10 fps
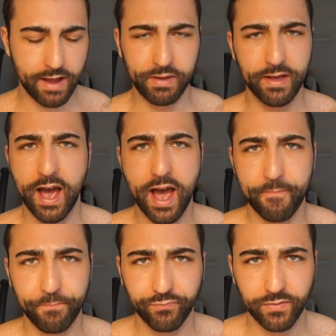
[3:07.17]
I mean,
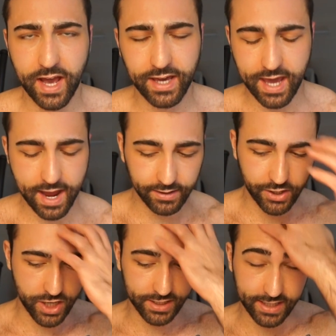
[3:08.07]
I can't
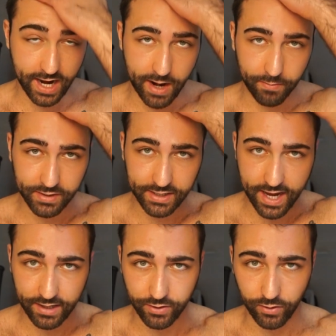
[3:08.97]
digest
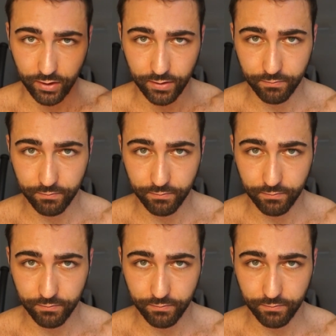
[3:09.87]
carbs at all,